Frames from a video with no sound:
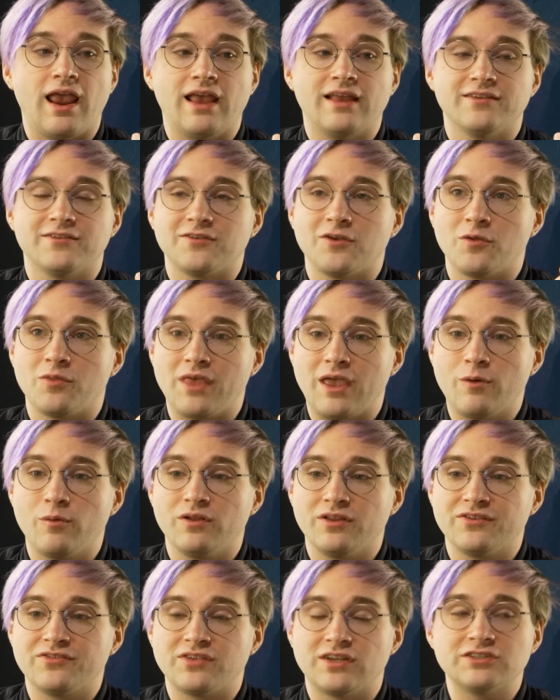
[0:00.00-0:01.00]
And so they
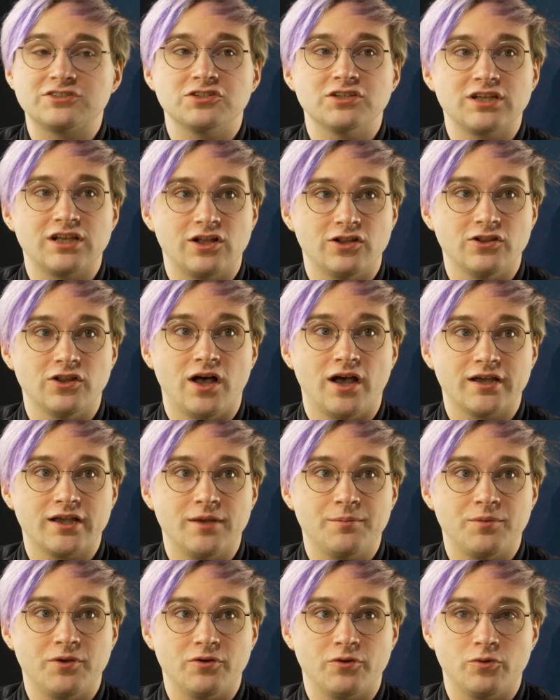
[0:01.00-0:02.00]
will essentially clog
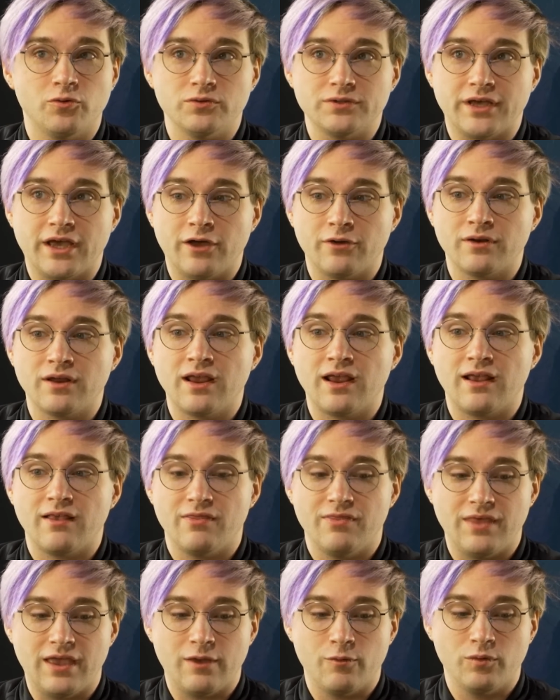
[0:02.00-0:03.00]
up your cooldown.
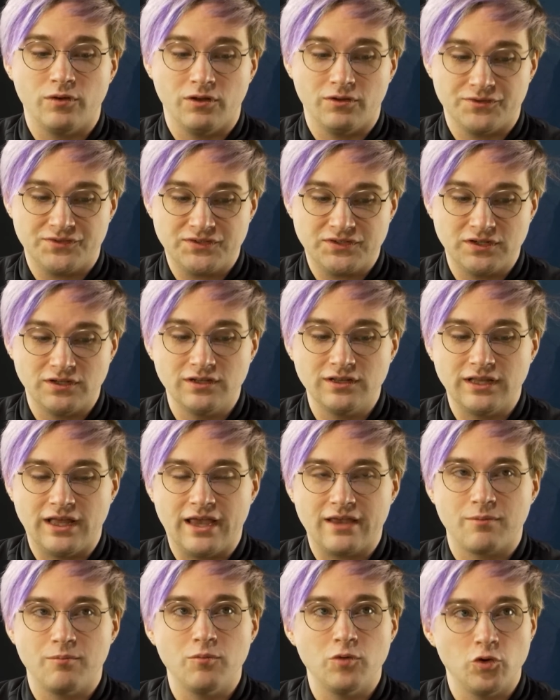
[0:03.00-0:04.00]
They will still
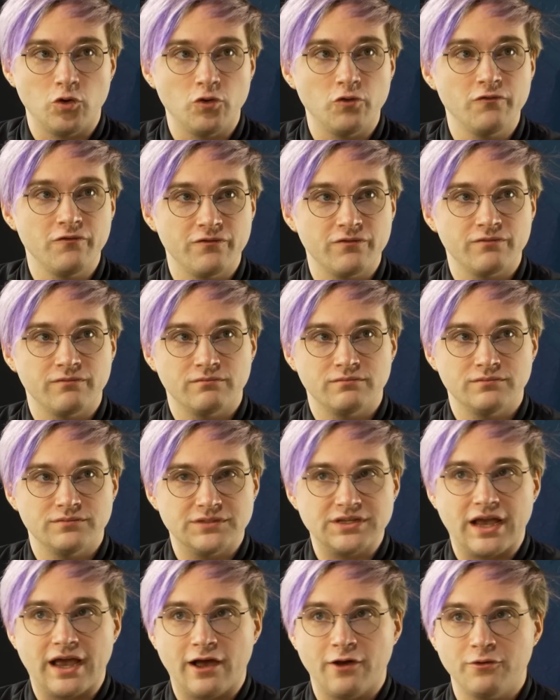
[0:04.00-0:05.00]
move
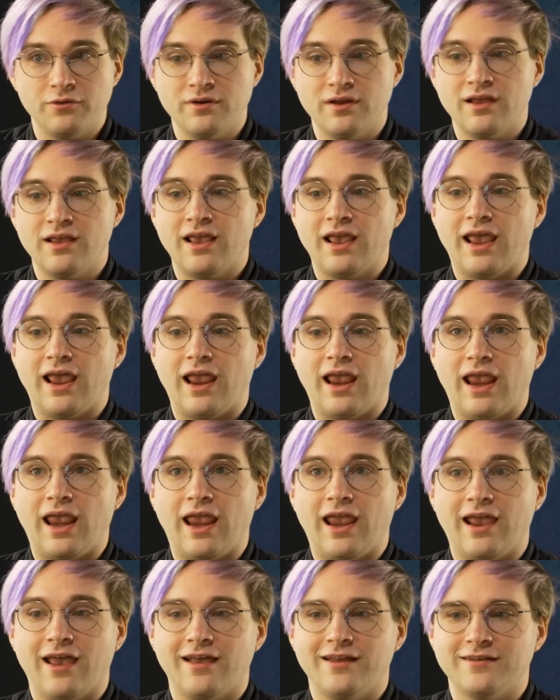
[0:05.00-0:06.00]
down,
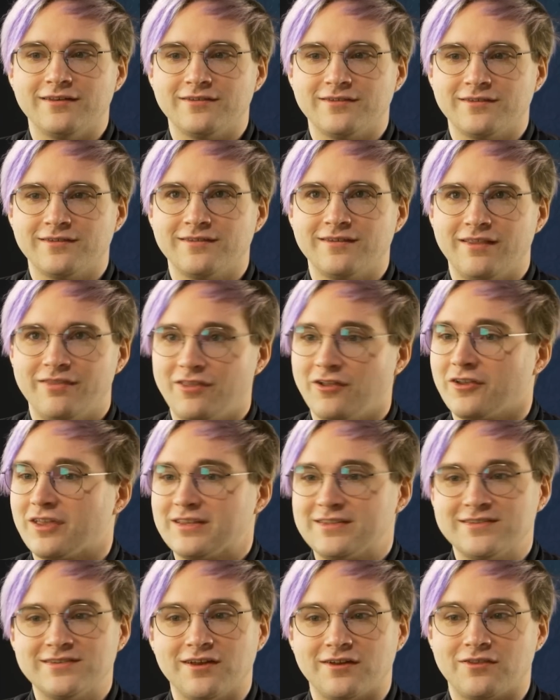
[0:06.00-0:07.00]
and they'll
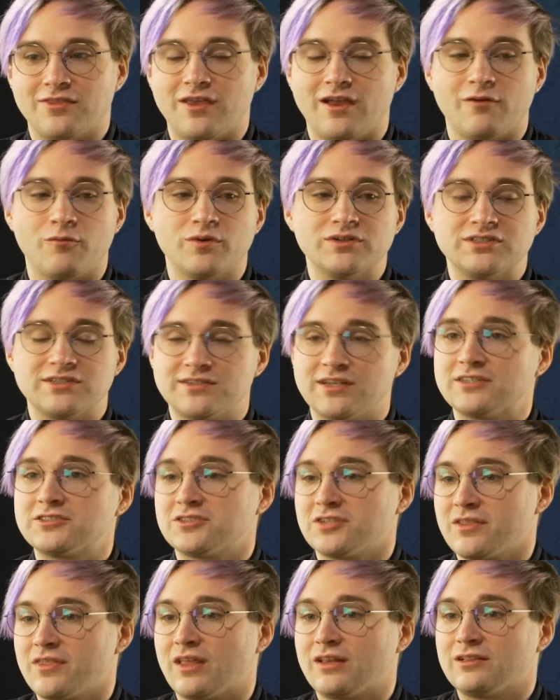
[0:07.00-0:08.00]
get stuck there, which
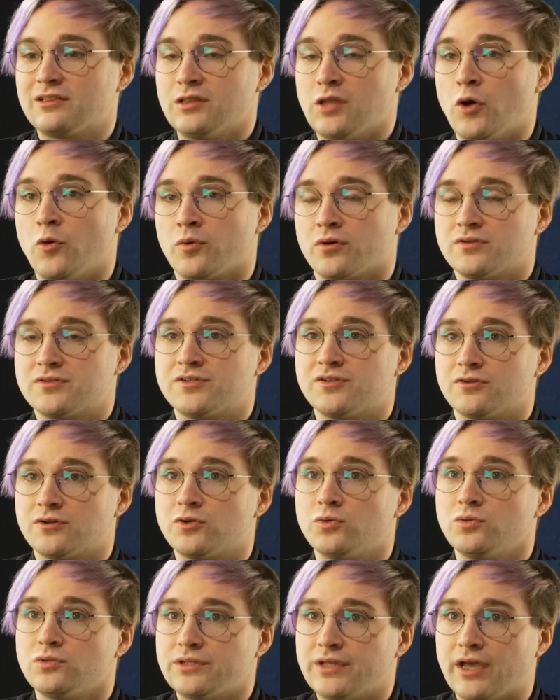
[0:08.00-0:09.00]
essentially then lowers your
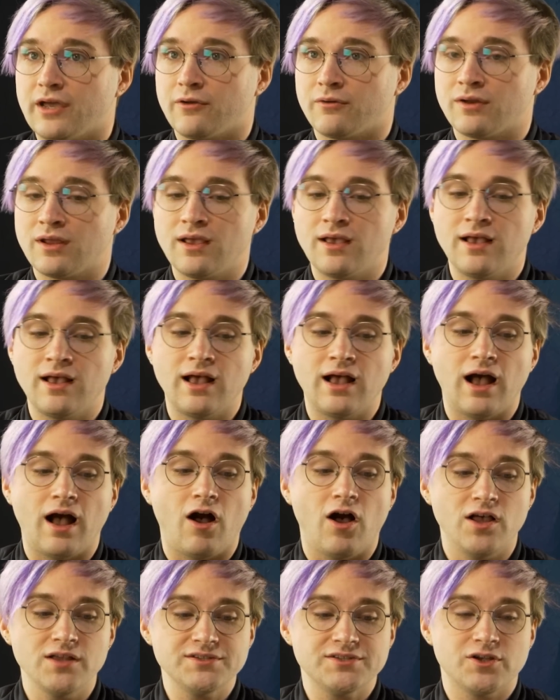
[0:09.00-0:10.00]
cooldown. Yeah.
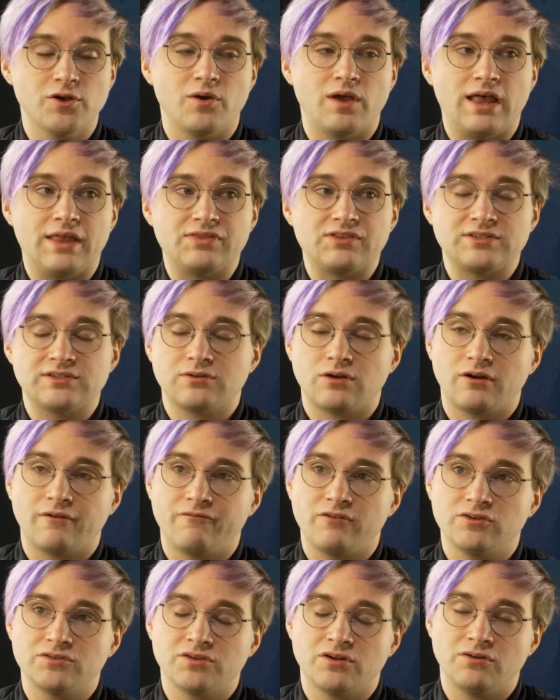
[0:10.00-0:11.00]
Also, at the start of
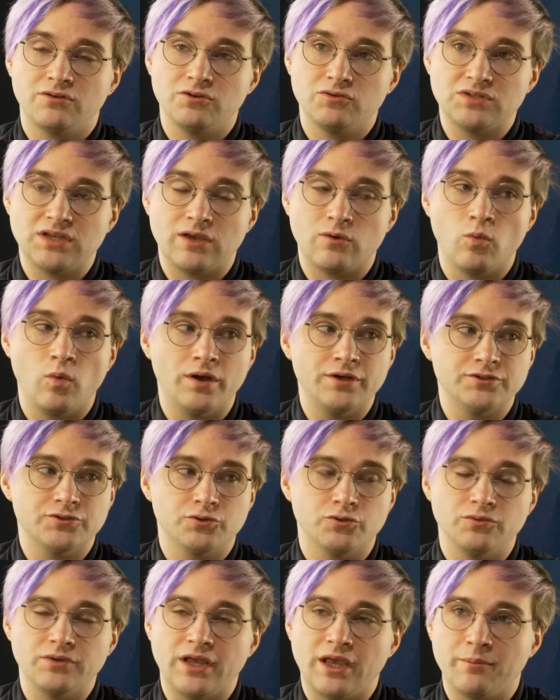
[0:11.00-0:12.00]
your turn, you take 1
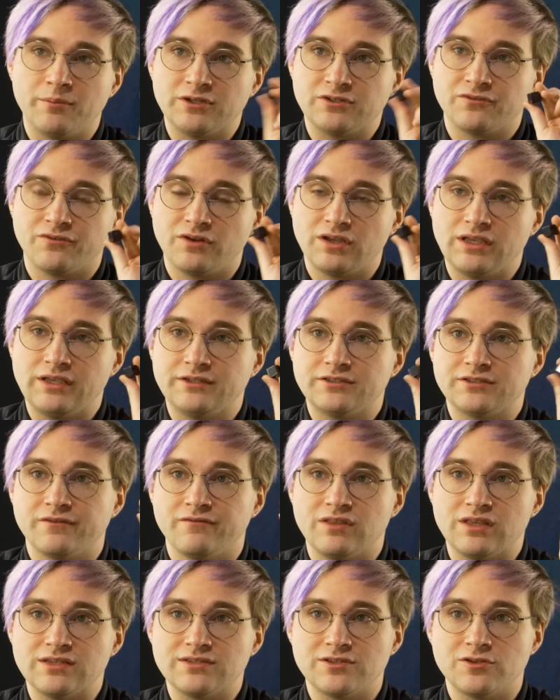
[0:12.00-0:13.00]
true damage for each of
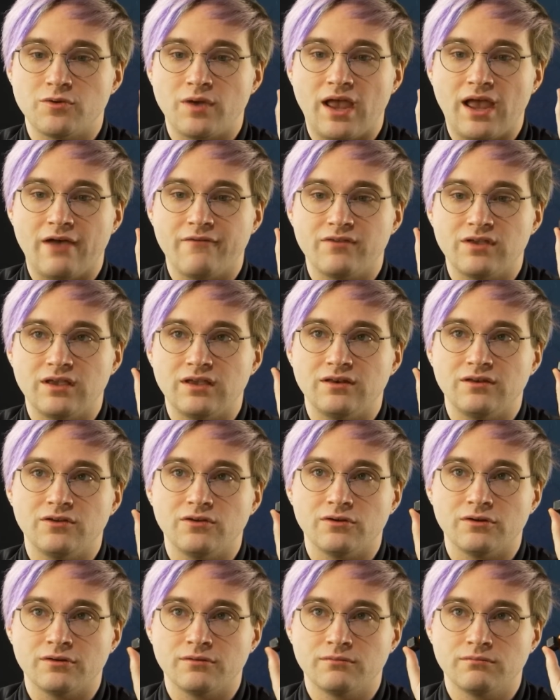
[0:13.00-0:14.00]
these you have in
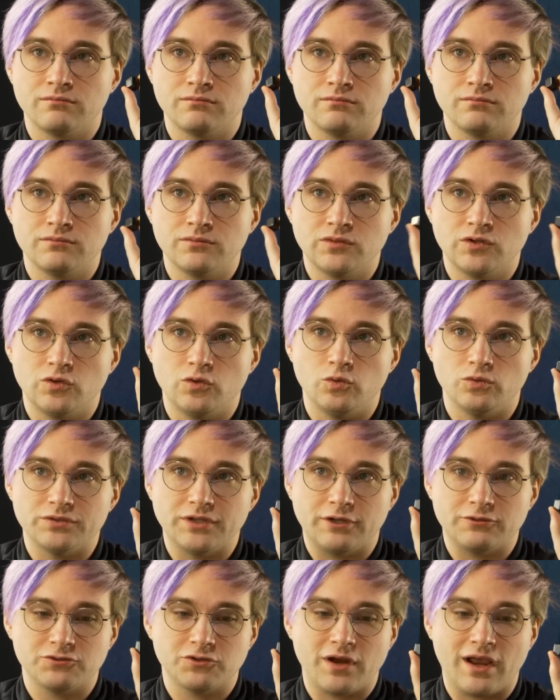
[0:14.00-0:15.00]
your
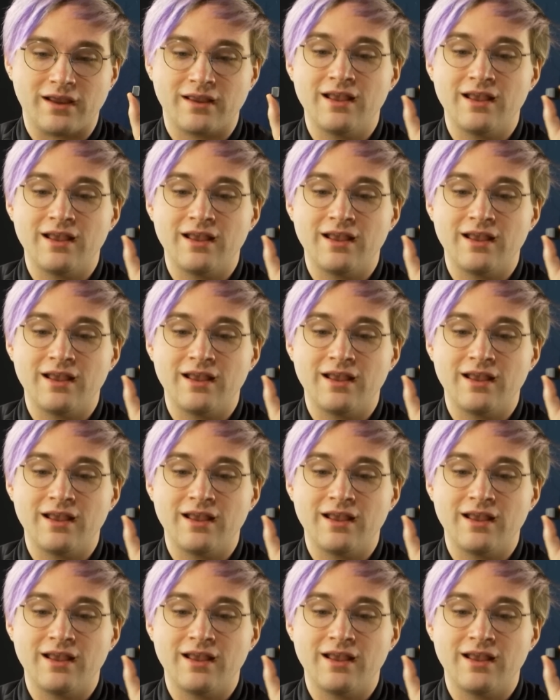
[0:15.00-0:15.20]
cooldown track.